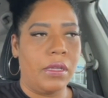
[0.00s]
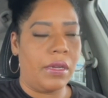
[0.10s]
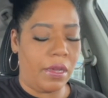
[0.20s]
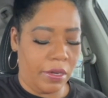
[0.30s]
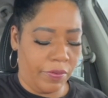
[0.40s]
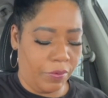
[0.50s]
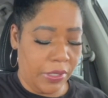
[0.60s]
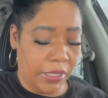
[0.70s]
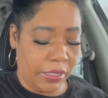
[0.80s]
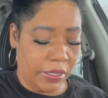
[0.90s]
Now, if we
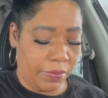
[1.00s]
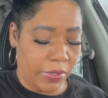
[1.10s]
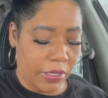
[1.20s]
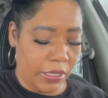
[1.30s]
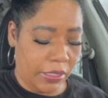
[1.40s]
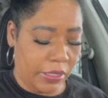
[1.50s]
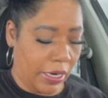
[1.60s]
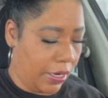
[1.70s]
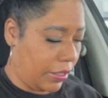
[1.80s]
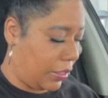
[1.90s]
just get rid of these
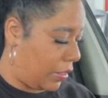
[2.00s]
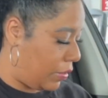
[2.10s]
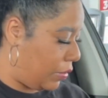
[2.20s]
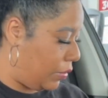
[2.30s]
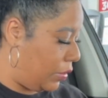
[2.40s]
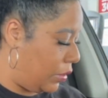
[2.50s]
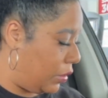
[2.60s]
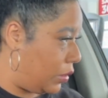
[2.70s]
dark circles.